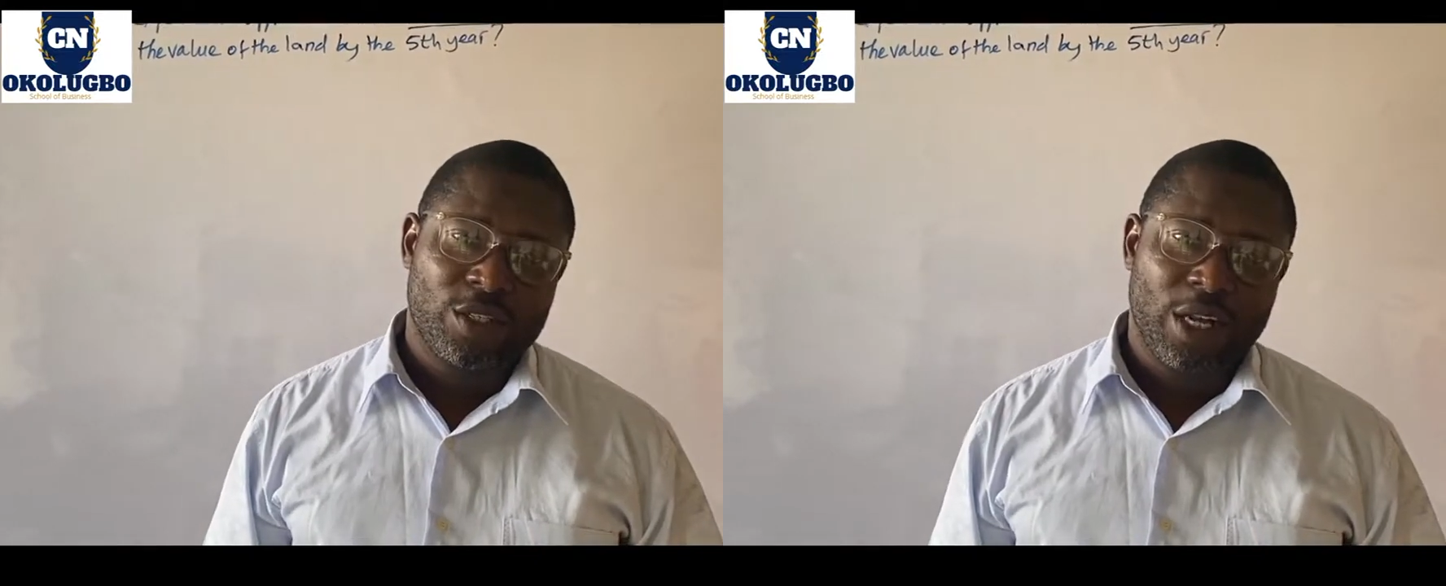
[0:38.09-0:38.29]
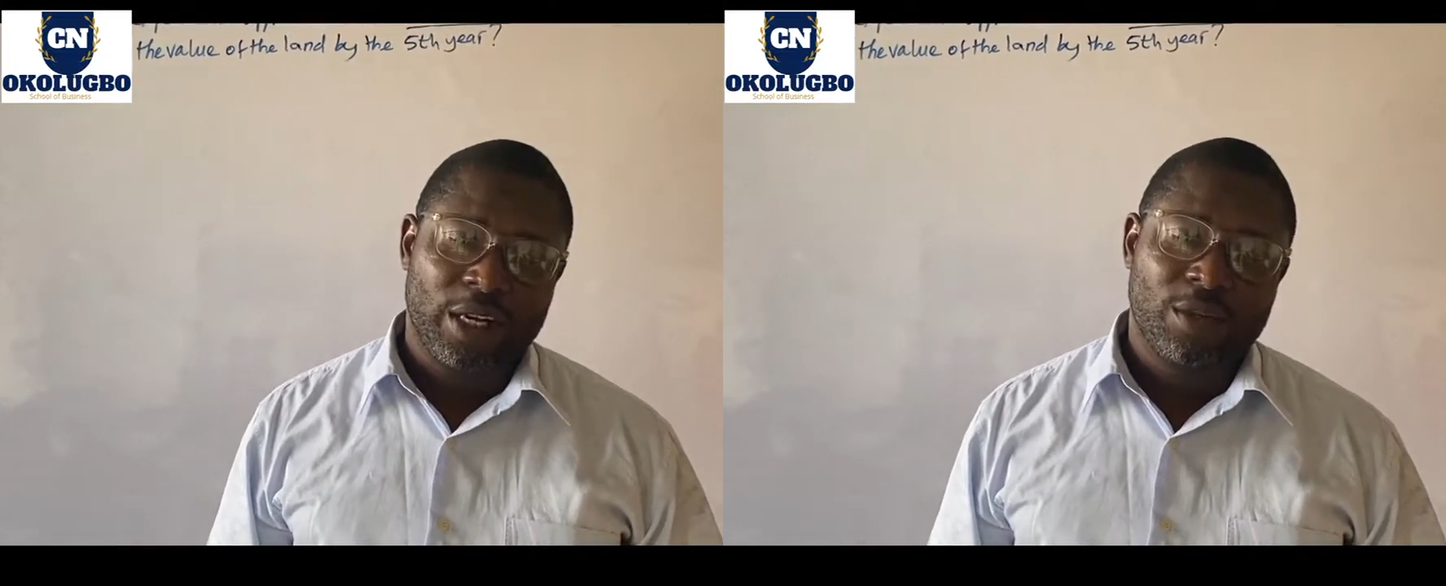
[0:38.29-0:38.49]

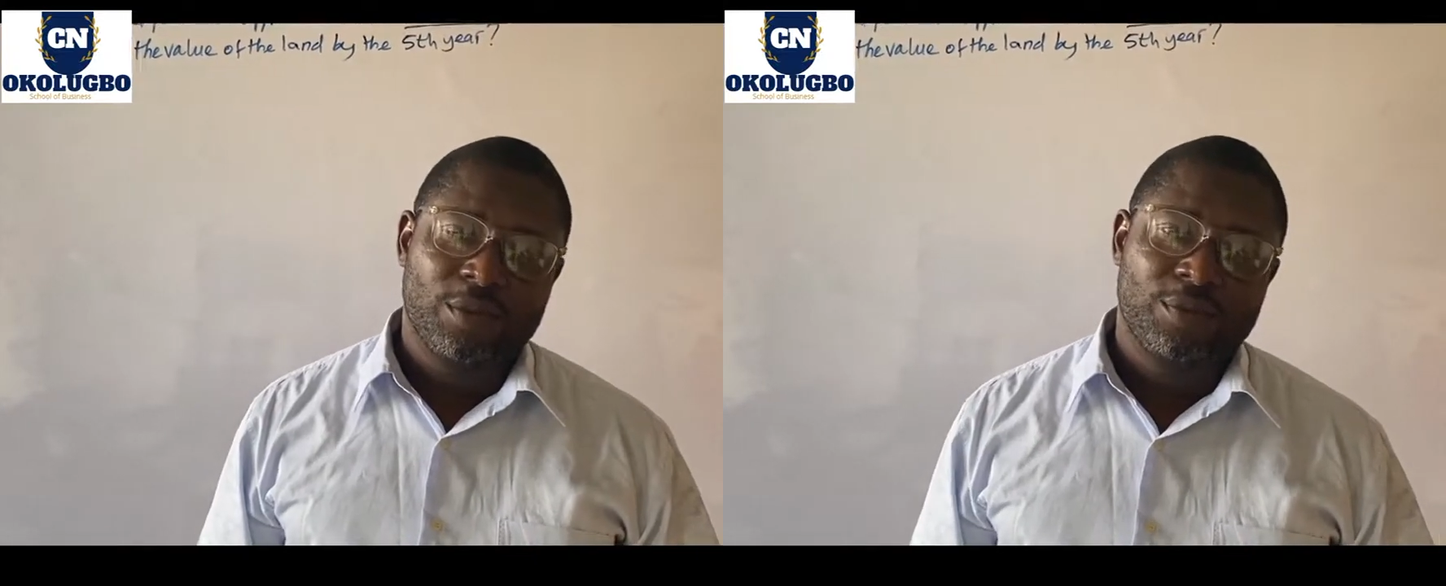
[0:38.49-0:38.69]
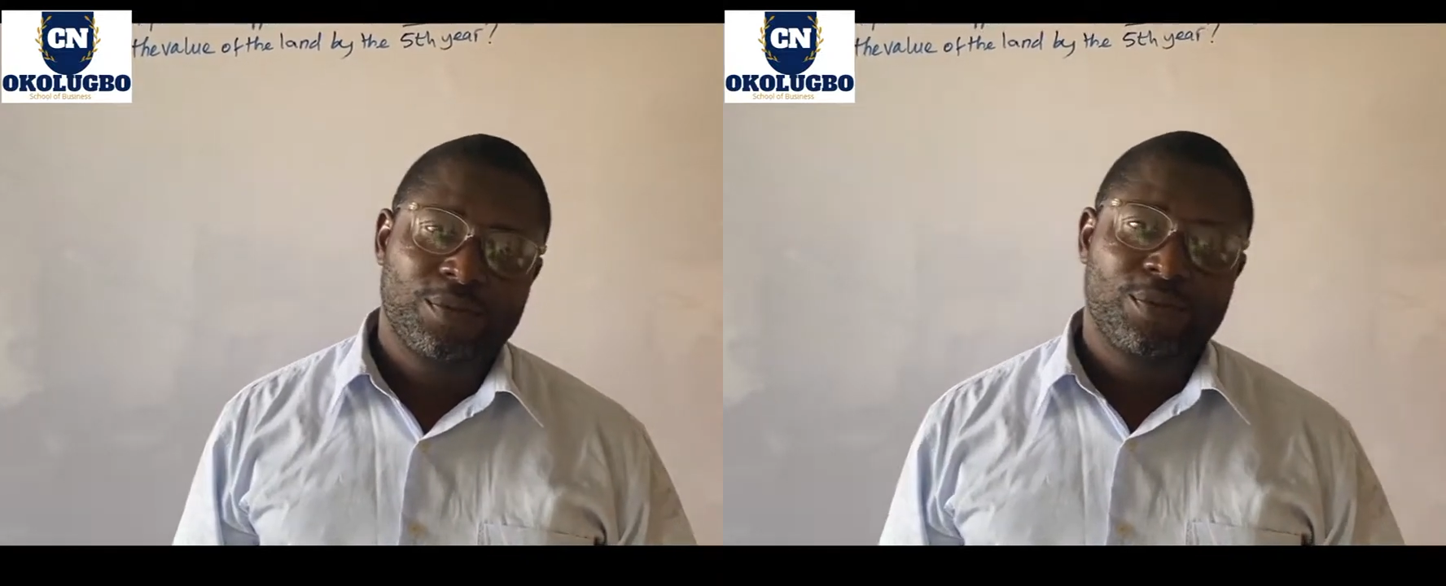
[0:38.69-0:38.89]

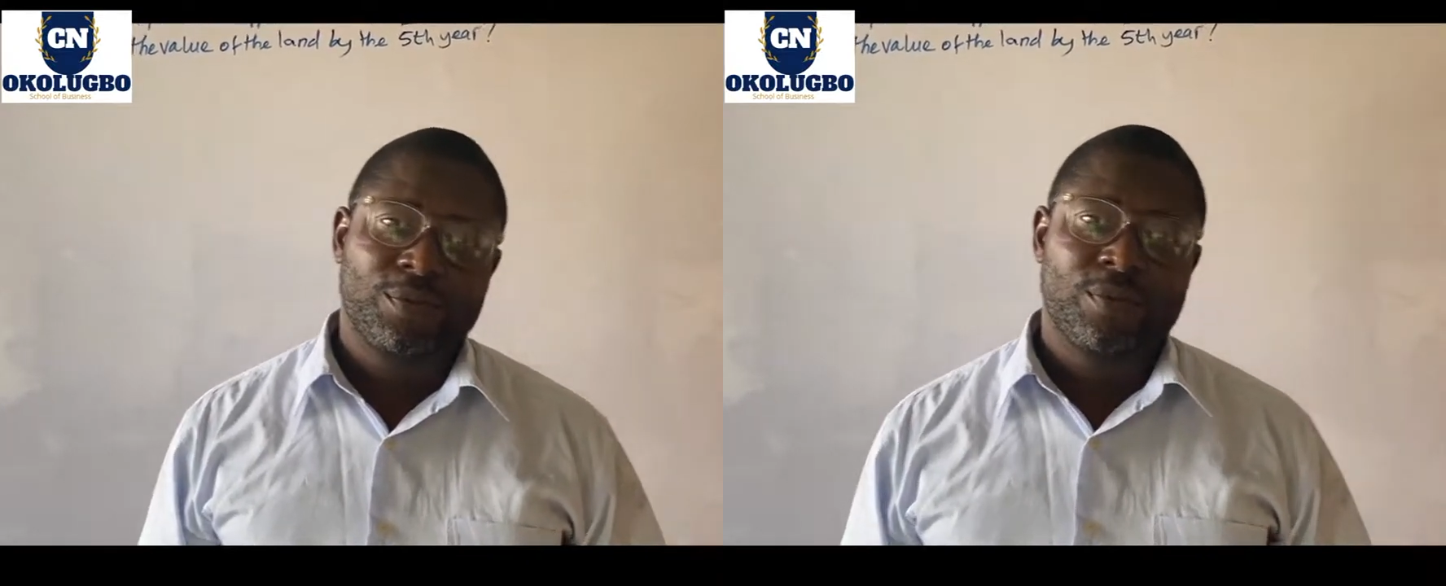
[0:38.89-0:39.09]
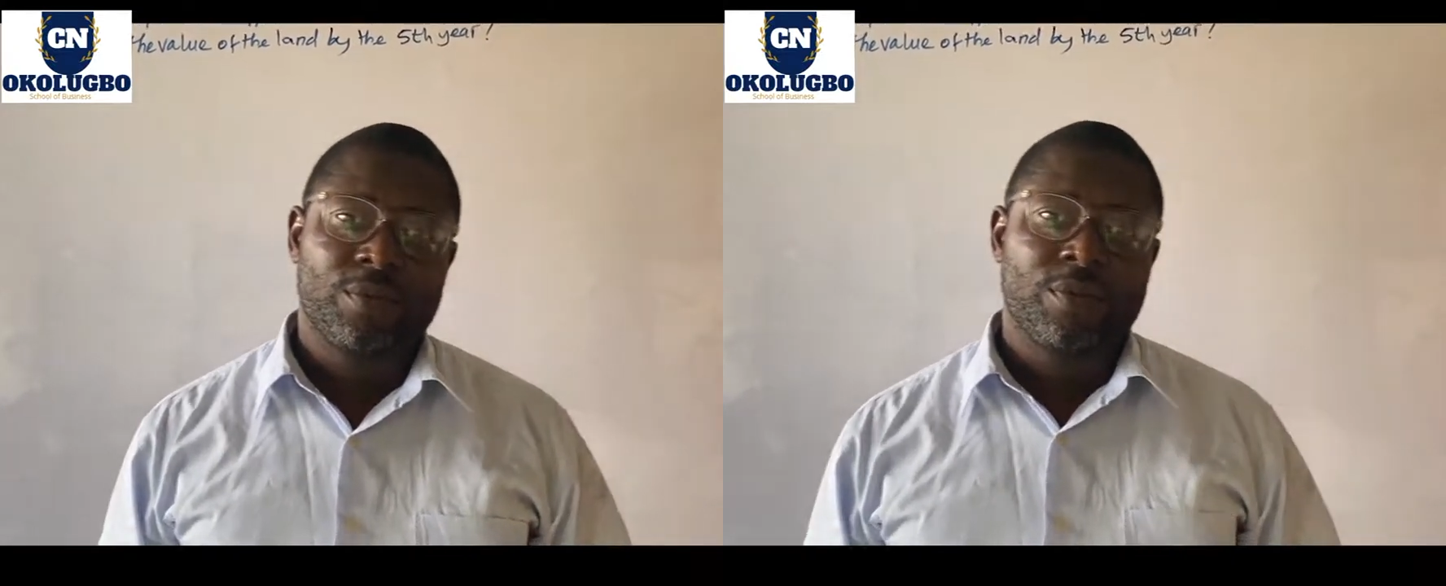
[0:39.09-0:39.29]
channel.
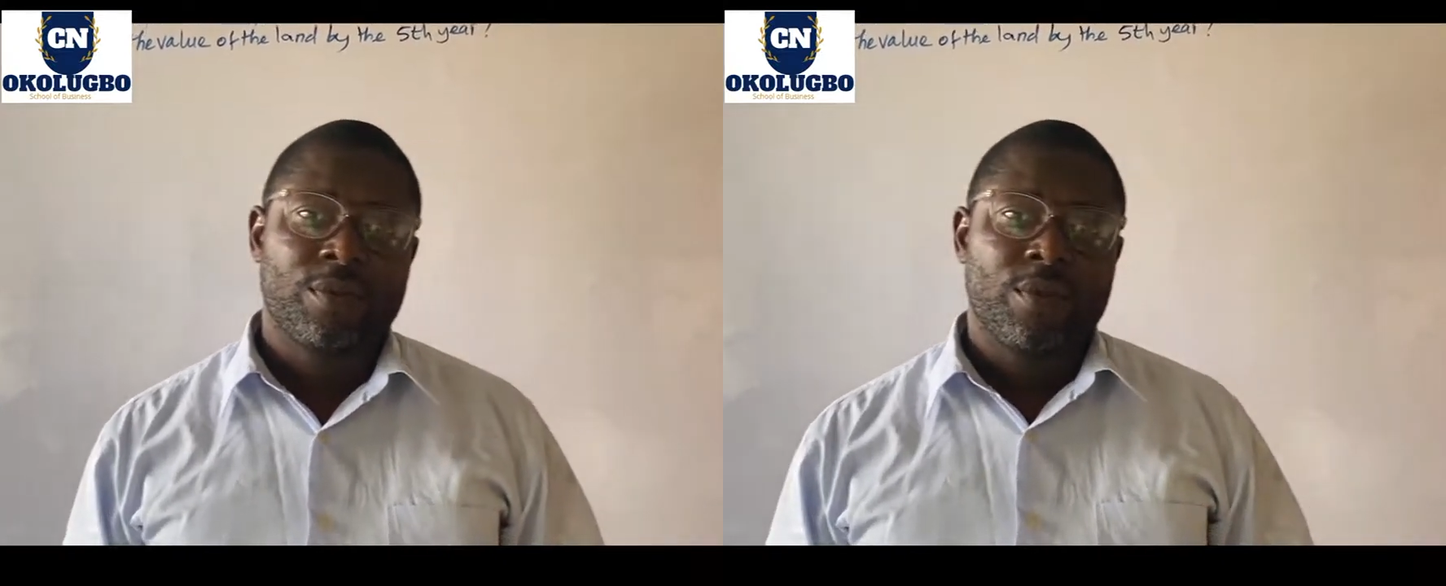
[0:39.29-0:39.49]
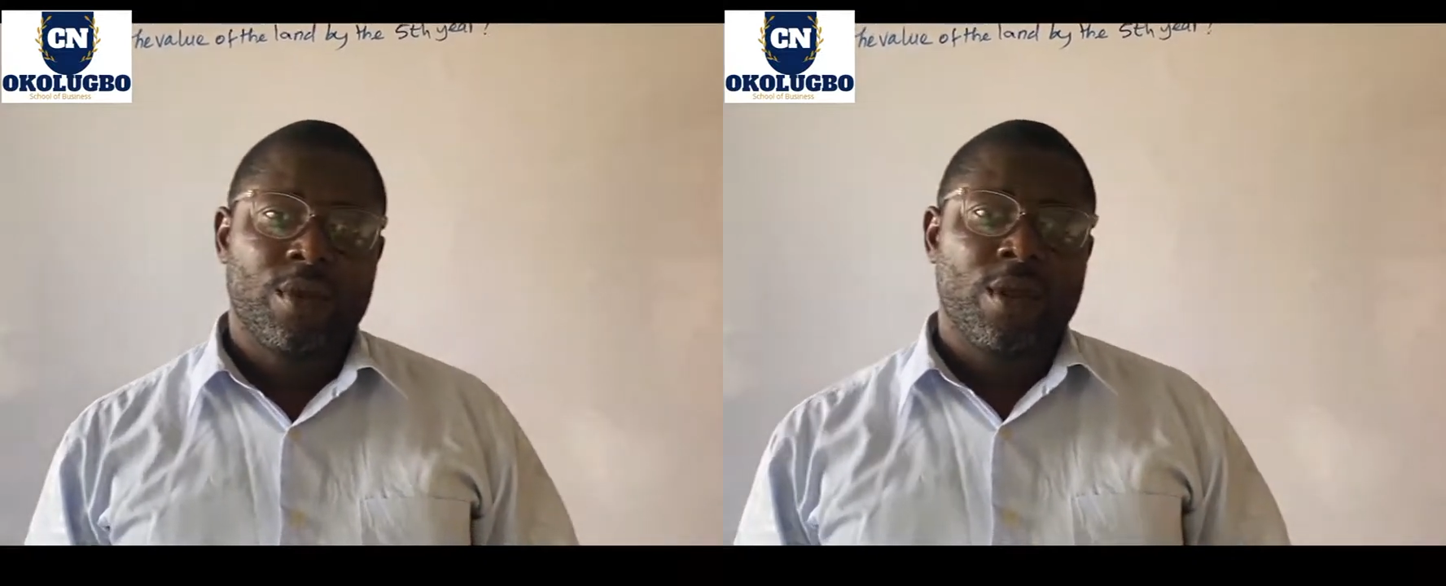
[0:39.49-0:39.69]

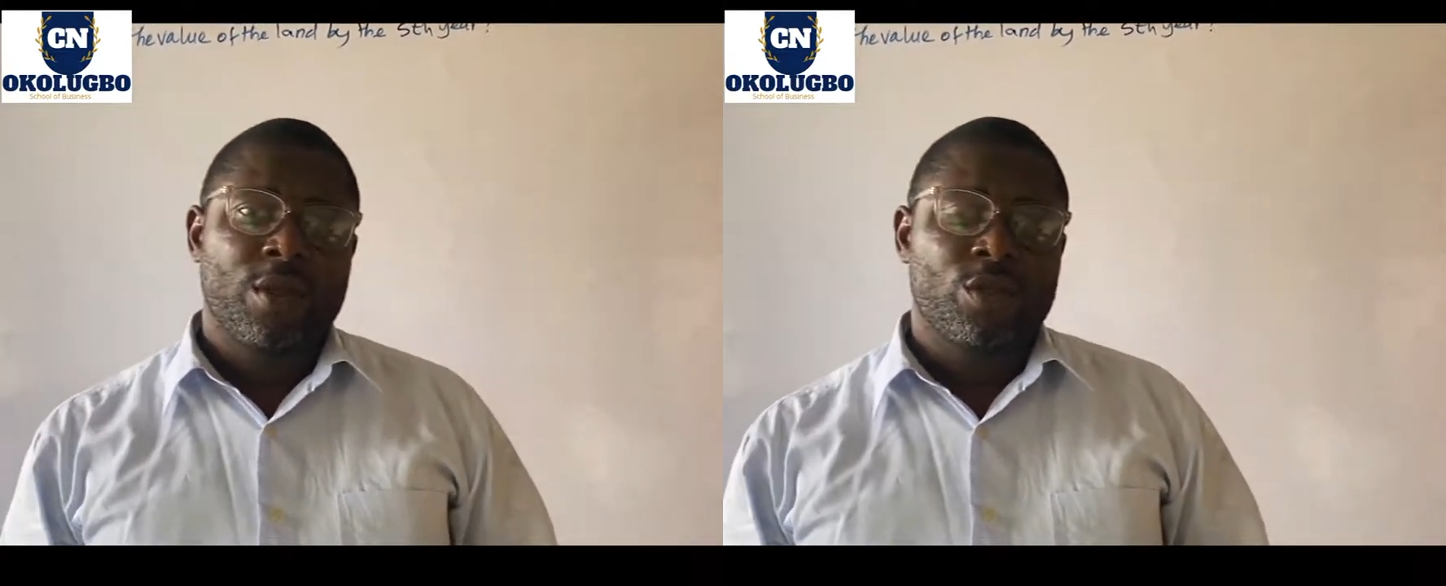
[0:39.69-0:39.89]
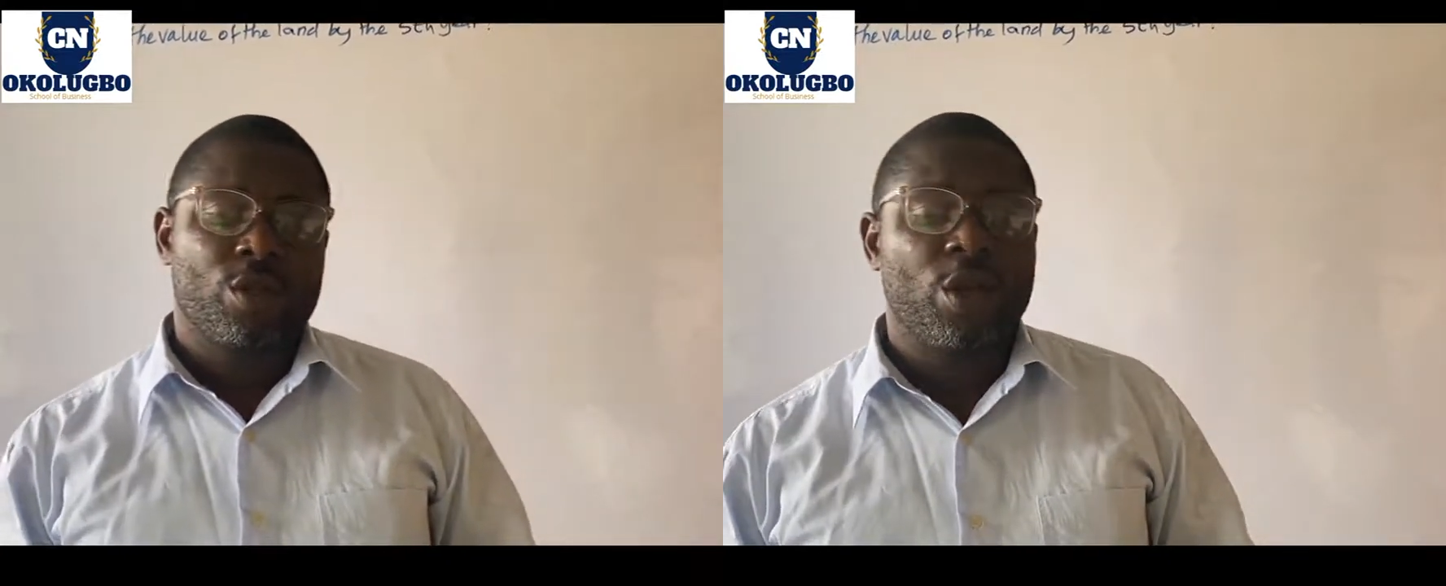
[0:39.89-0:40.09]

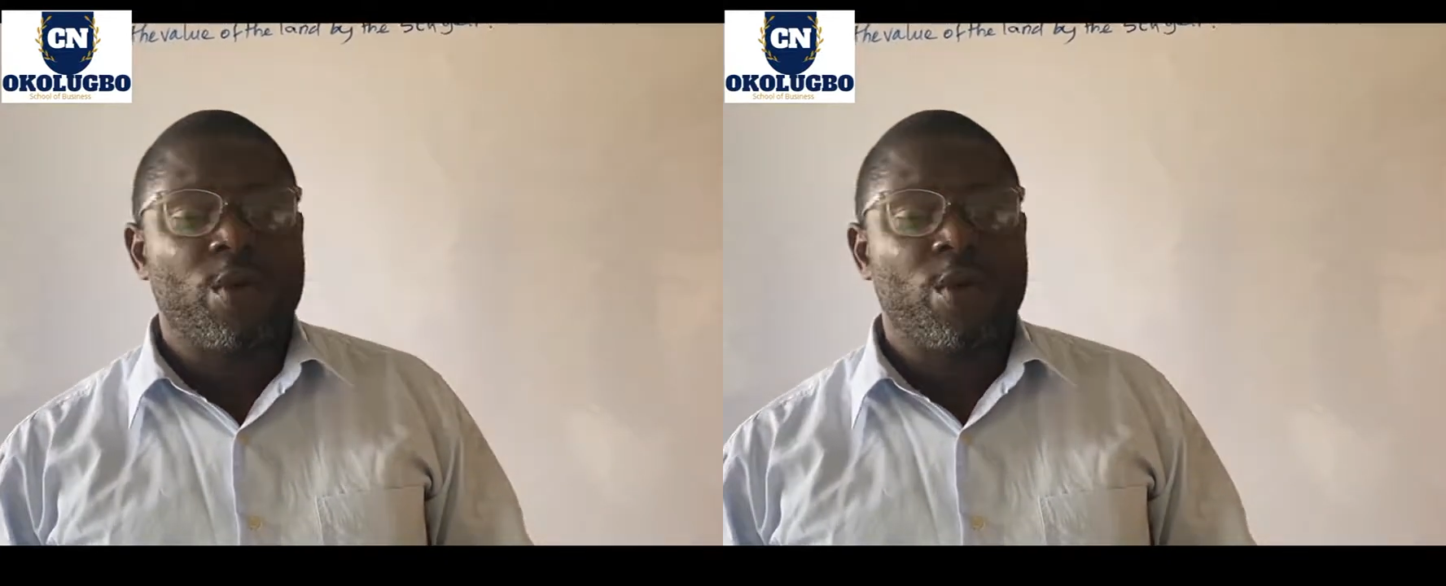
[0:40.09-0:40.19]
Today